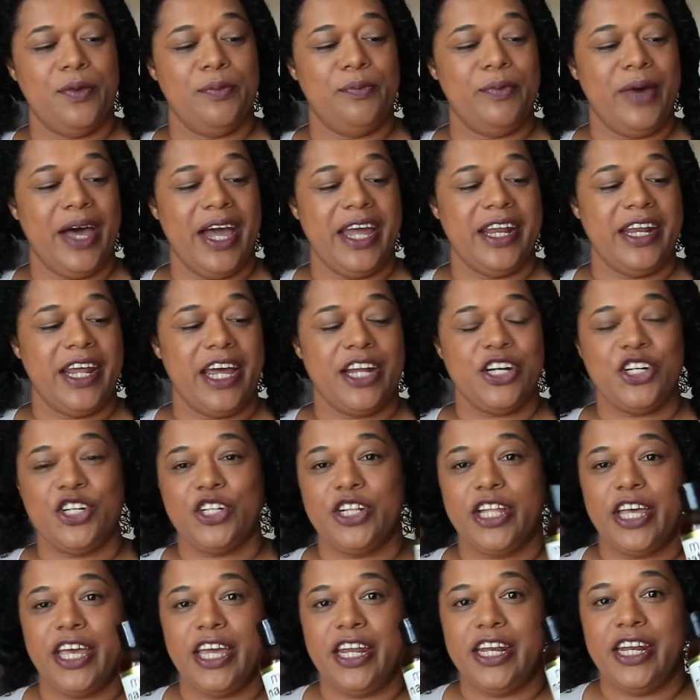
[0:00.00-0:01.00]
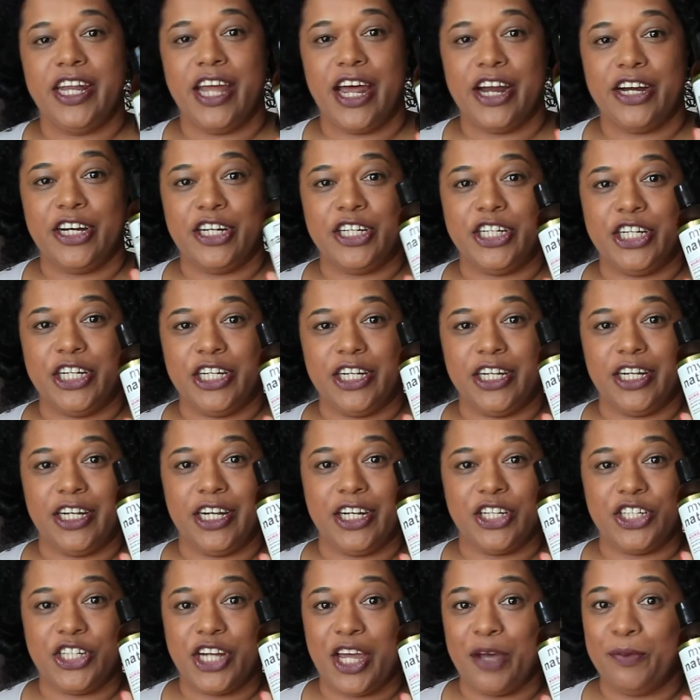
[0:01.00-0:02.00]
My Natural Hair Nourishing
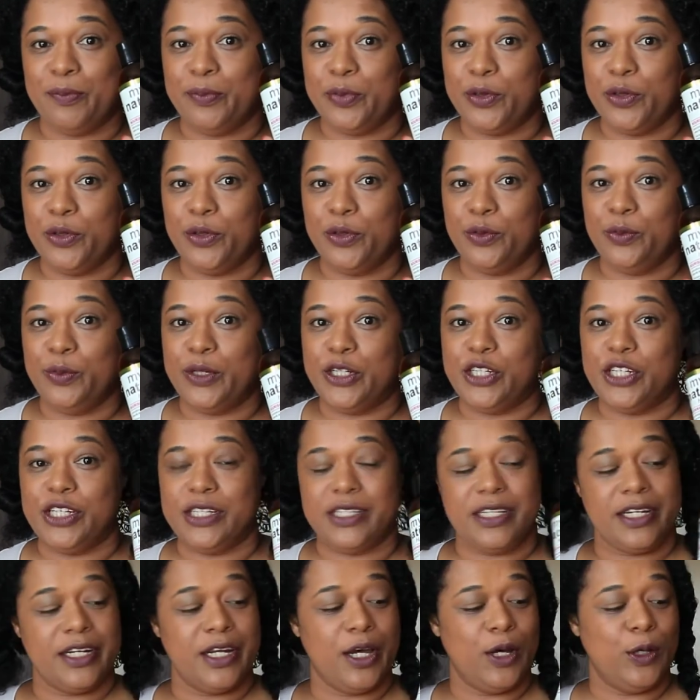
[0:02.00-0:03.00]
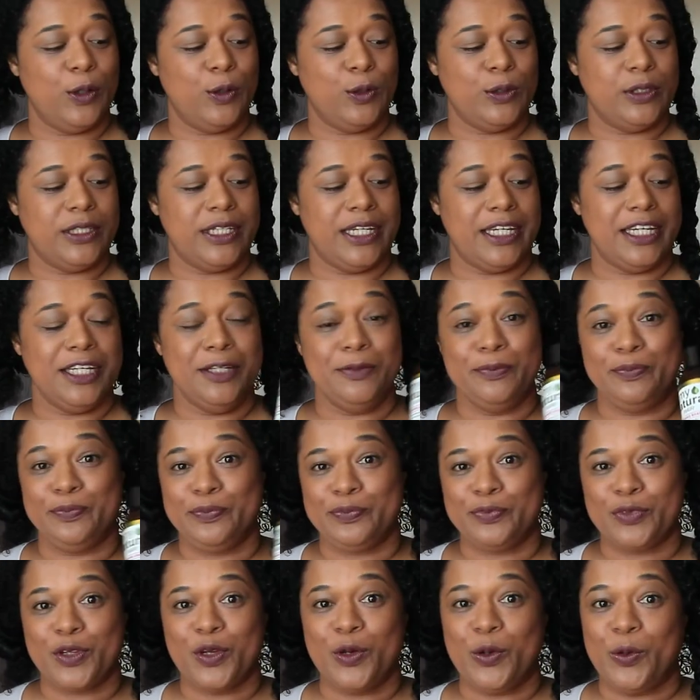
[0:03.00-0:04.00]
Shampoo, which is an oldie,
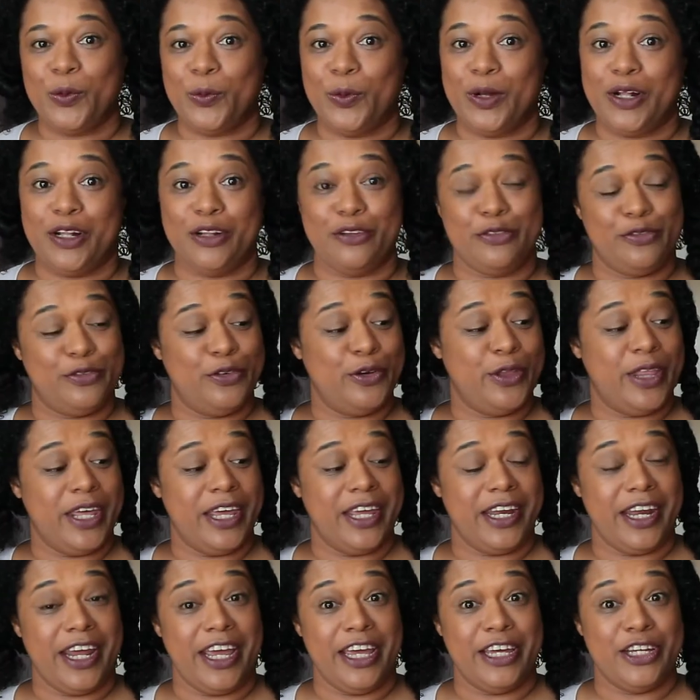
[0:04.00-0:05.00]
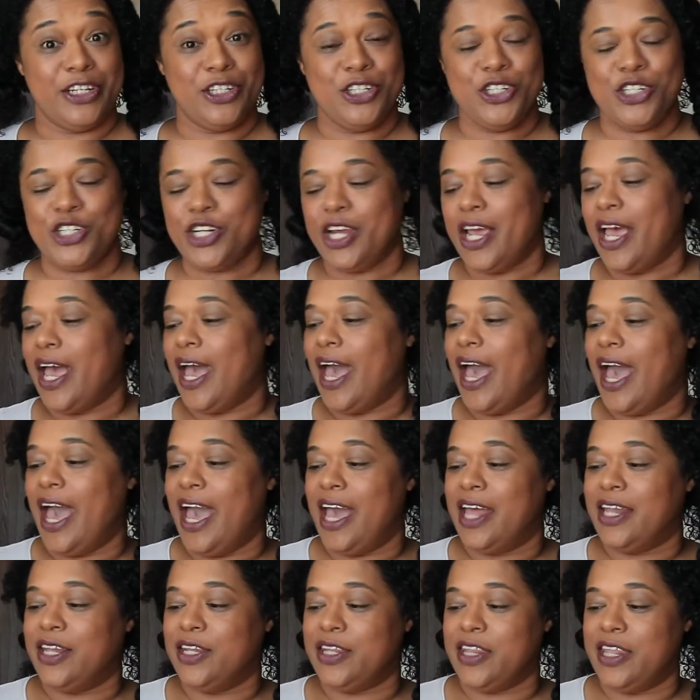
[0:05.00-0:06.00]
well, for their range.
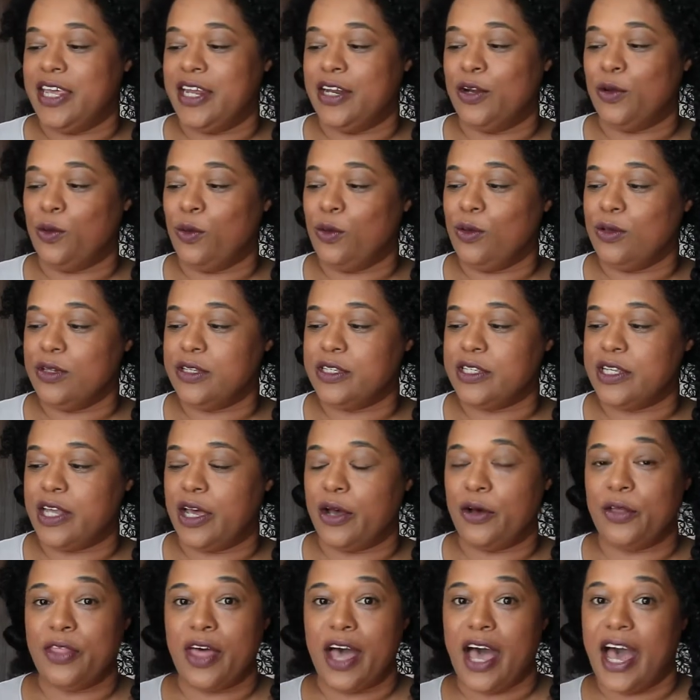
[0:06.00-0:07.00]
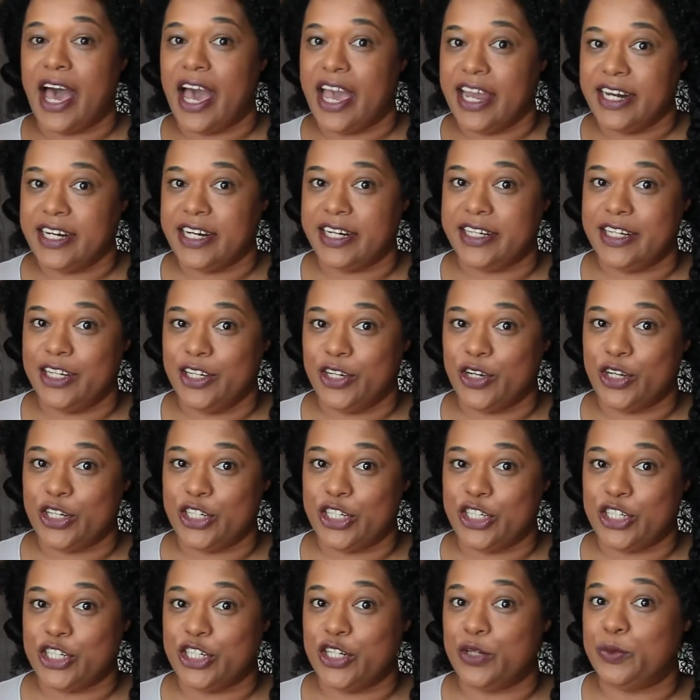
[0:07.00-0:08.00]
And then also the Hydrating
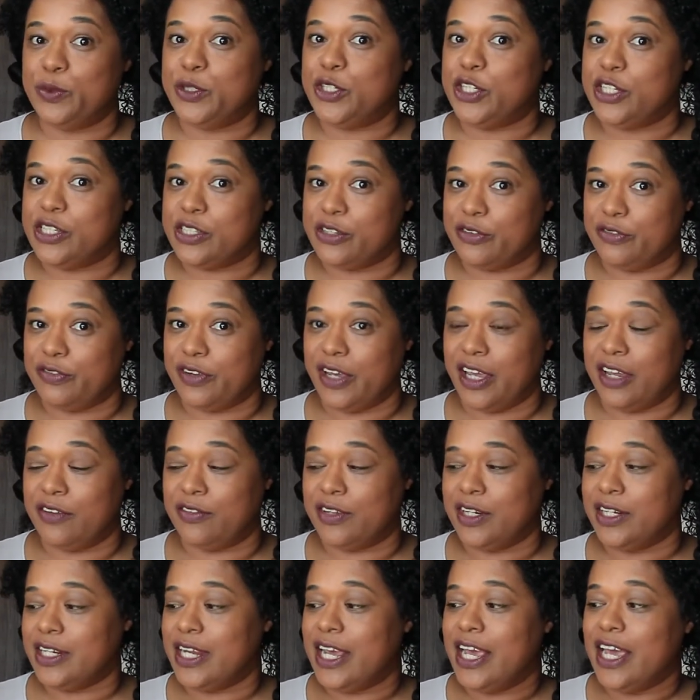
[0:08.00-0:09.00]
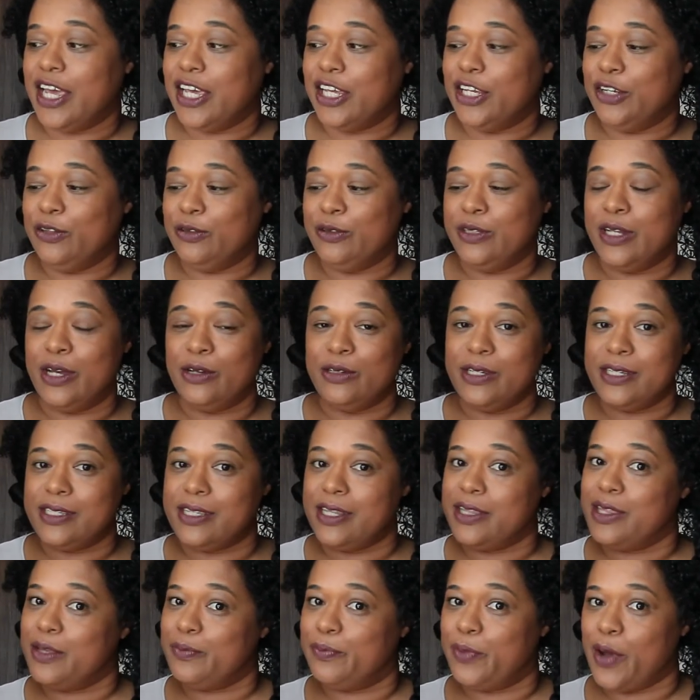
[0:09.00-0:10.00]
Conditioner, which is a favorite. You'll notice
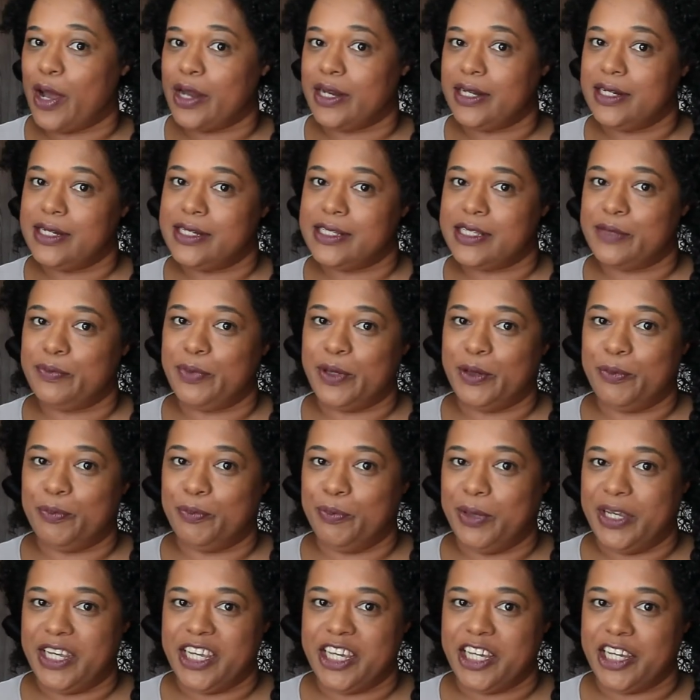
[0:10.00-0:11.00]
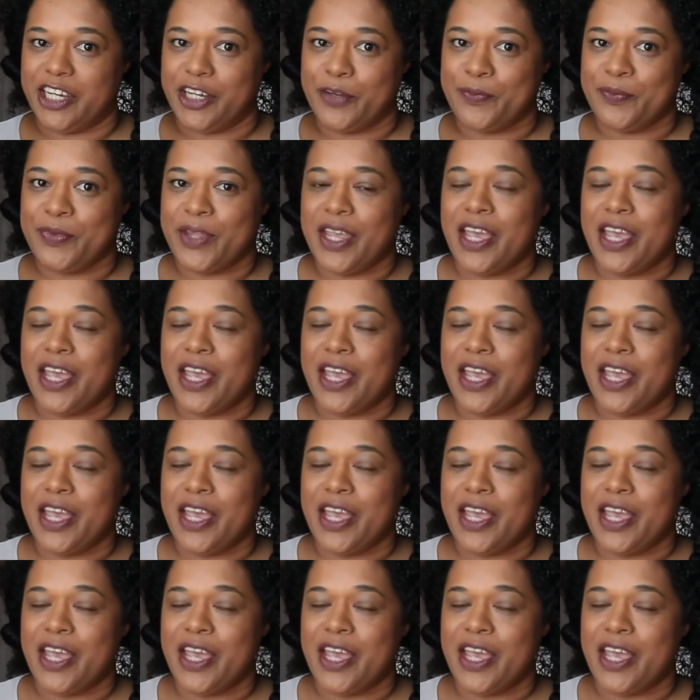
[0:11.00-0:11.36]
that the bottle is a bit bigger.